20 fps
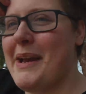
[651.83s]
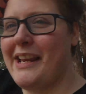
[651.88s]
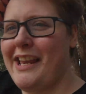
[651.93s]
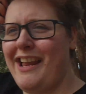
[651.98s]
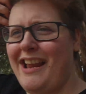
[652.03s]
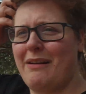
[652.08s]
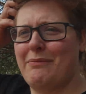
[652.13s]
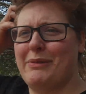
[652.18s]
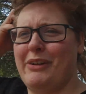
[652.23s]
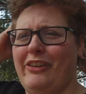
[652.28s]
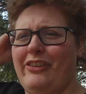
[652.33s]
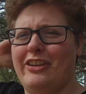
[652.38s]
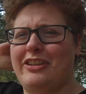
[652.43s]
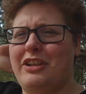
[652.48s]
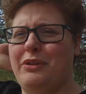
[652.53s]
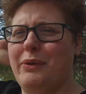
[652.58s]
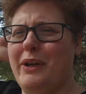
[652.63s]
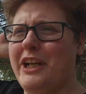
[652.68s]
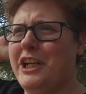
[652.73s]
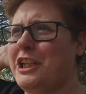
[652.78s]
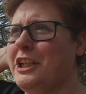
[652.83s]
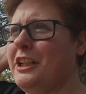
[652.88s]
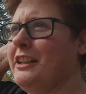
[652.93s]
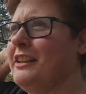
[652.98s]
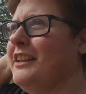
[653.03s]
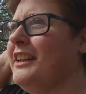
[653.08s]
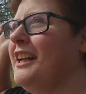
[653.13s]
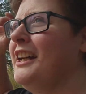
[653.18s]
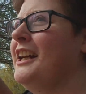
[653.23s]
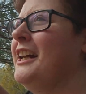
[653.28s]
my camera
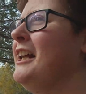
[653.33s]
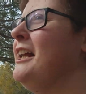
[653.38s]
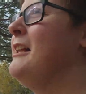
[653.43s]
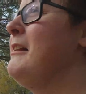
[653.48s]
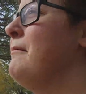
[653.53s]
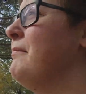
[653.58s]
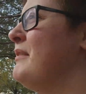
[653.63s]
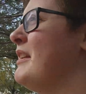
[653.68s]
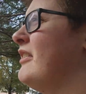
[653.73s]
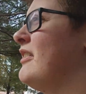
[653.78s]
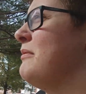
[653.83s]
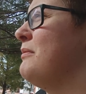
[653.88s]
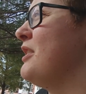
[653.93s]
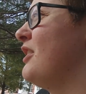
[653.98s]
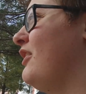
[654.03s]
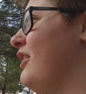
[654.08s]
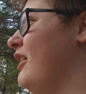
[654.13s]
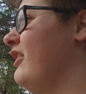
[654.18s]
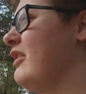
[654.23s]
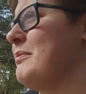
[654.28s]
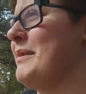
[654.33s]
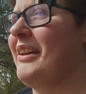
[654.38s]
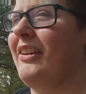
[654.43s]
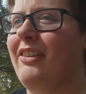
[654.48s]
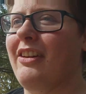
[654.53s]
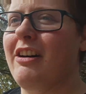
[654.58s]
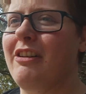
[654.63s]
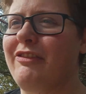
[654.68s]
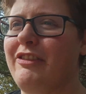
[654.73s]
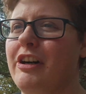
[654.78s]
situation because I'm just using my
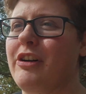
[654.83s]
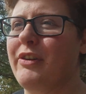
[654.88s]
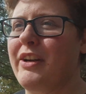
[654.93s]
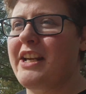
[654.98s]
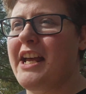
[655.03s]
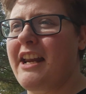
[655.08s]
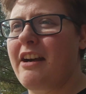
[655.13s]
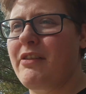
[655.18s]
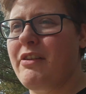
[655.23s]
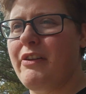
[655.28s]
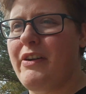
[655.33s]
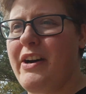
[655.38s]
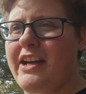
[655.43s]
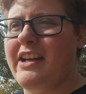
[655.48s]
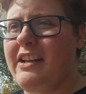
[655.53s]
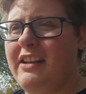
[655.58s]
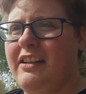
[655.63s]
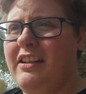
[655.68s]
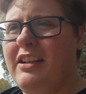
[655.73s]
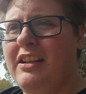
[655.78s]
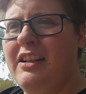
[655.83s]
cell phone and I don't know how to...